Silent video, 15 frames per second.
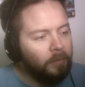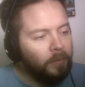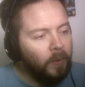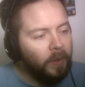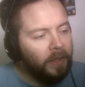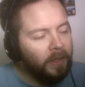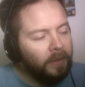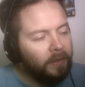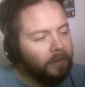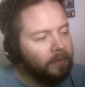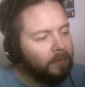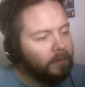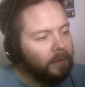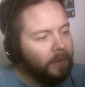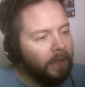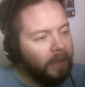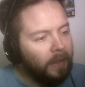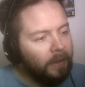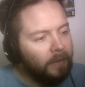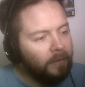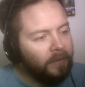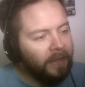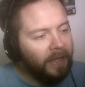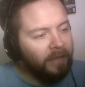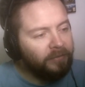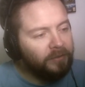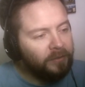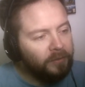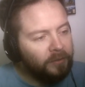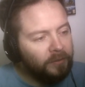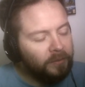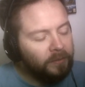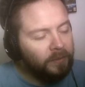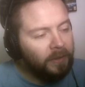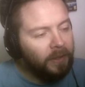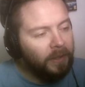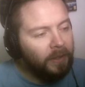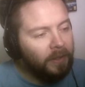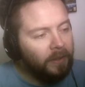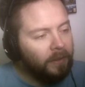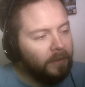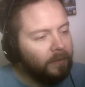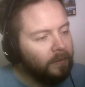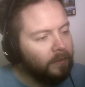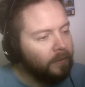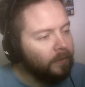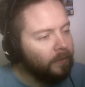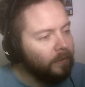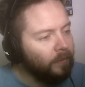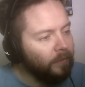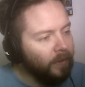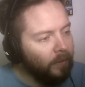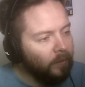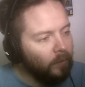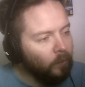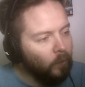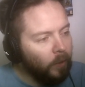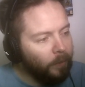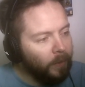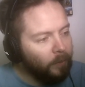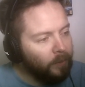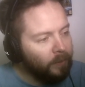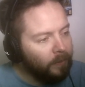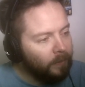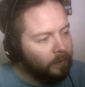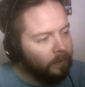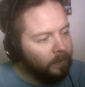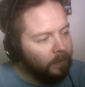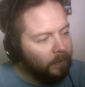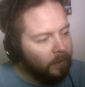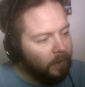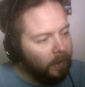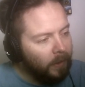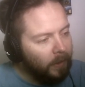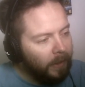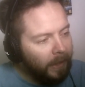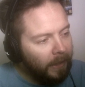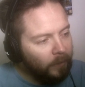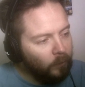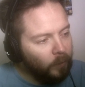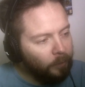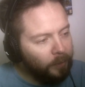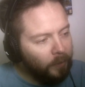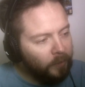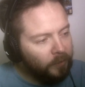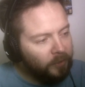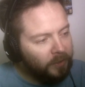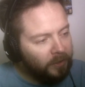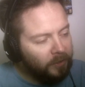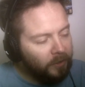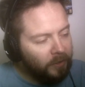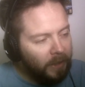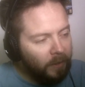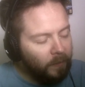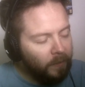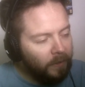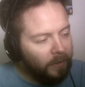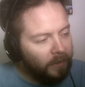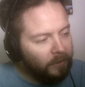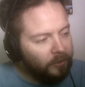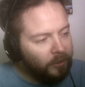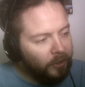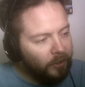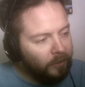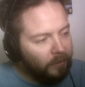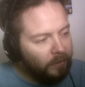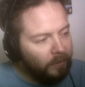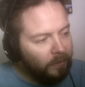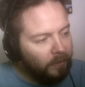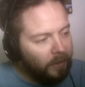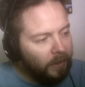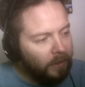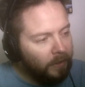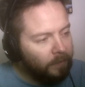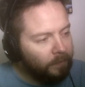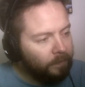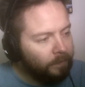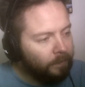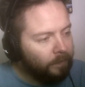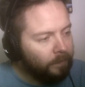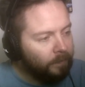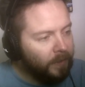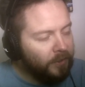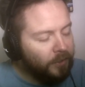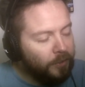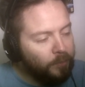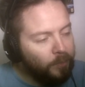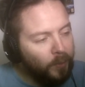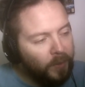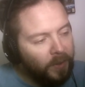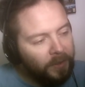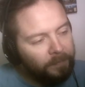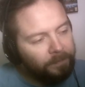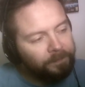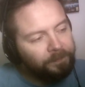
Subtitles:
morning, they have to do the warm up, and we post it on our internal message board